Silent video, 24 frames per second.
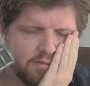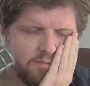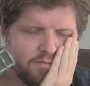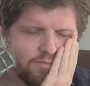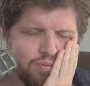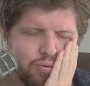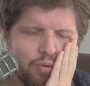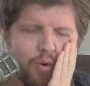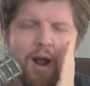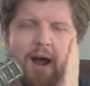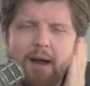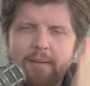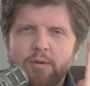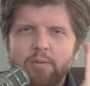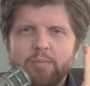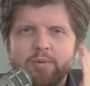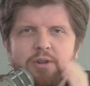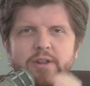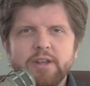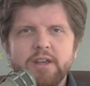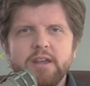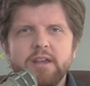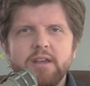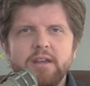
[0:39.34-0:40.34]

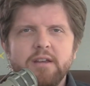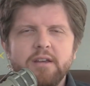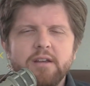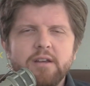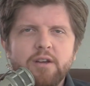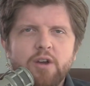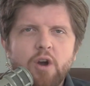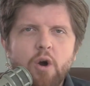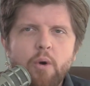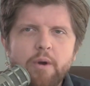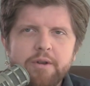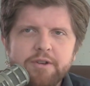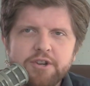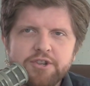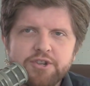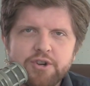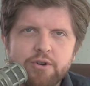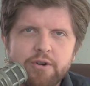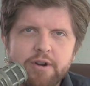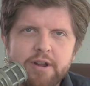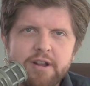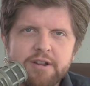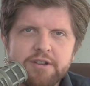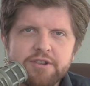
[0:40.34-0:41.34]
probably going to
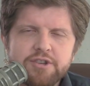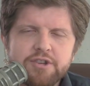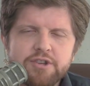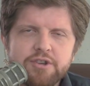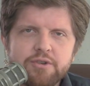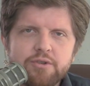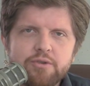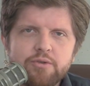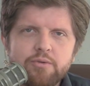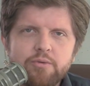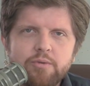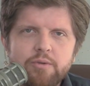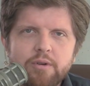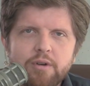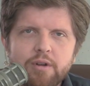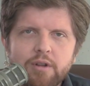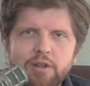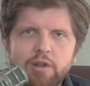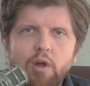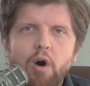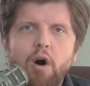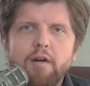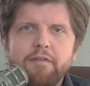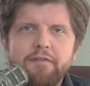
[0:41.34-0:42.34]
turn into
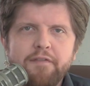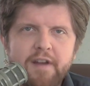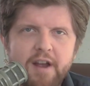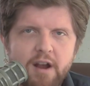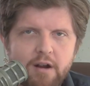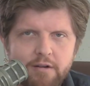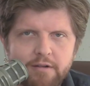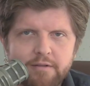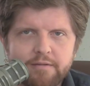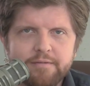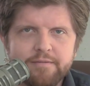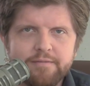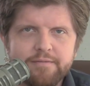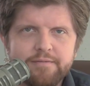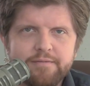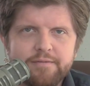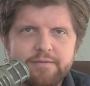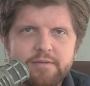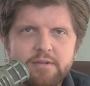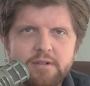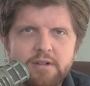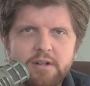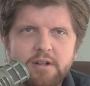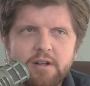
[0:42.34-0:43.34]
lawfare.
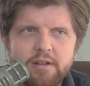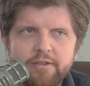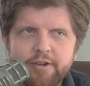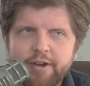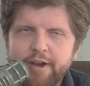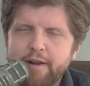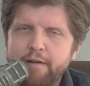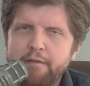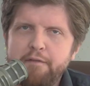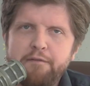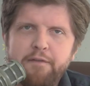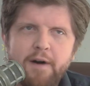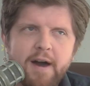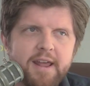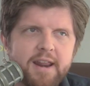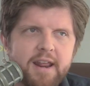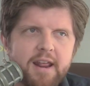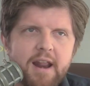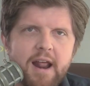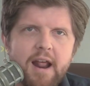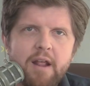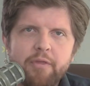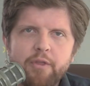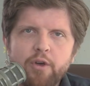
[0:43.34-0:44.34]
They're going to fight it
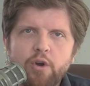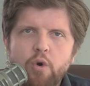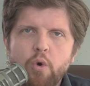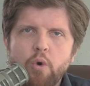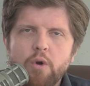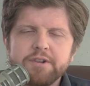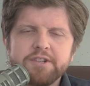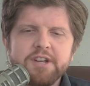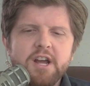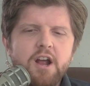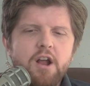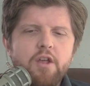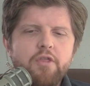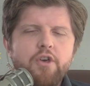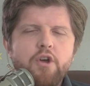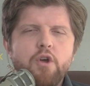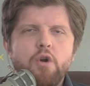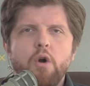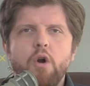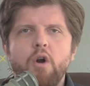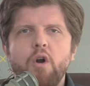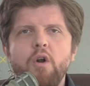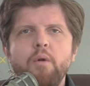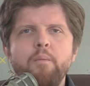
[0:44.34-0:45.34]
out in the courts. There
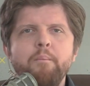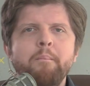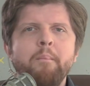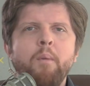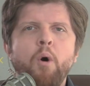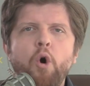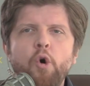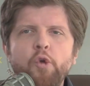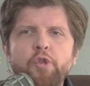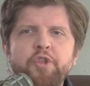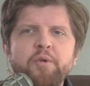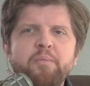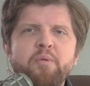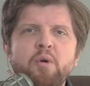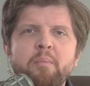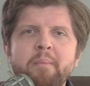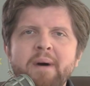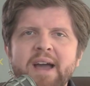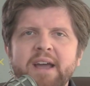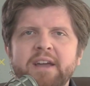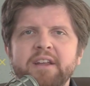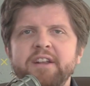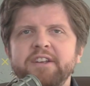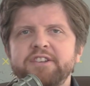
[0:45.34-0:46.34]
are multiple
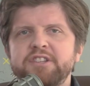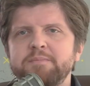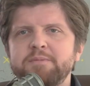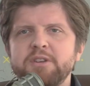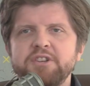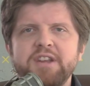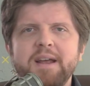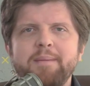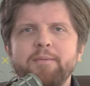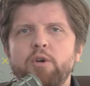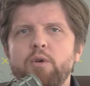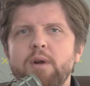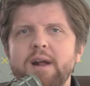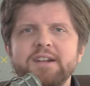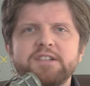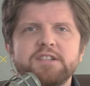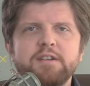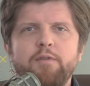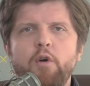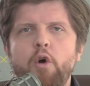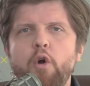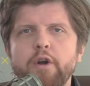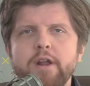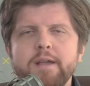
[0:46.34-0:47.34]
mechanisms the Democrats have
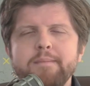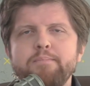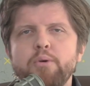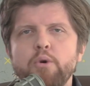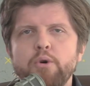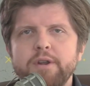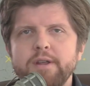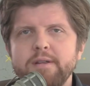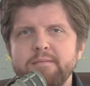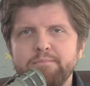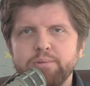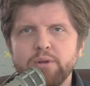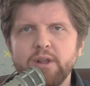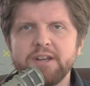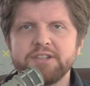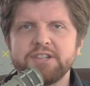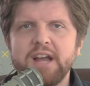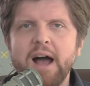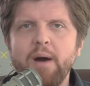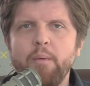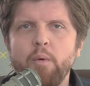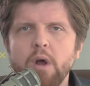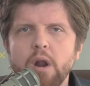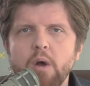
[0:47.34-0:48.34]
already put in place.
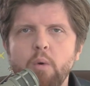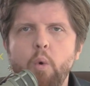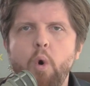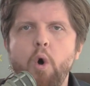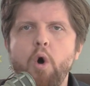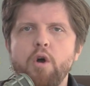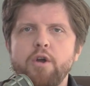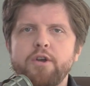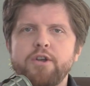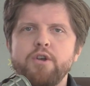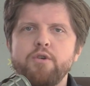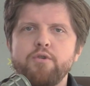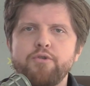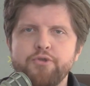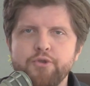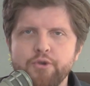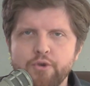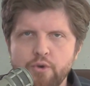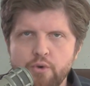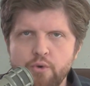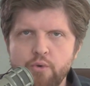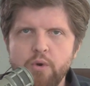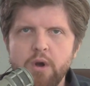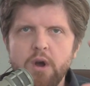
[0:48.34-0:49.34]
I want to walk you
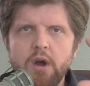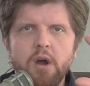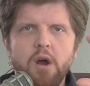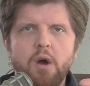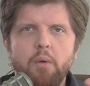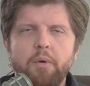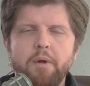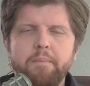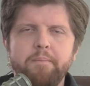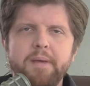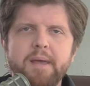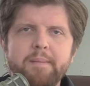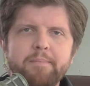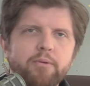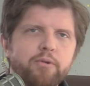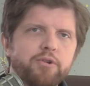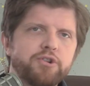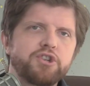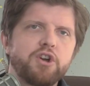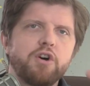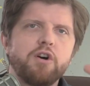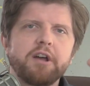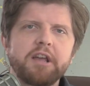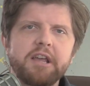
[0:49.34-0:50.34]
through what people are
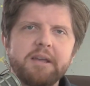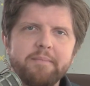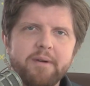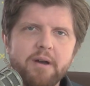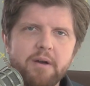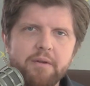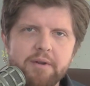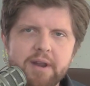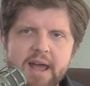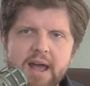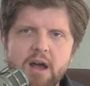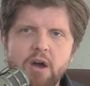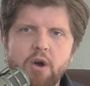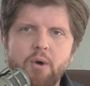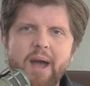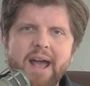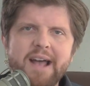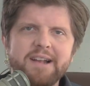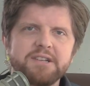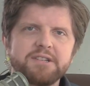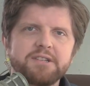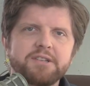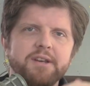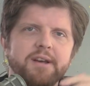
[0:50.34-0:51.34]
talking about now
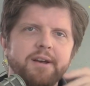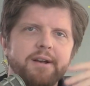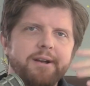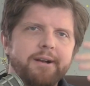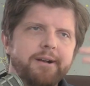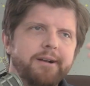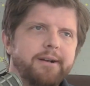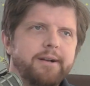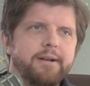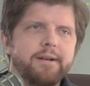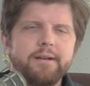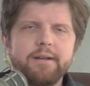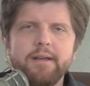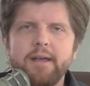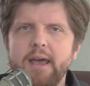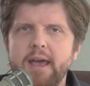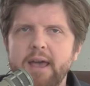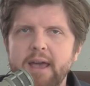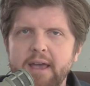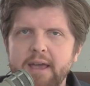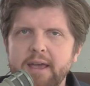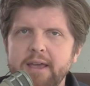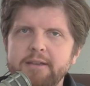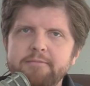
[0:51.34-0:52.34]
as
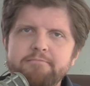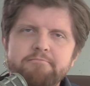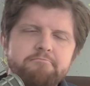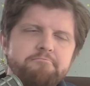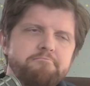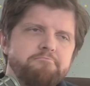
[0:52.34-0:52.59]
a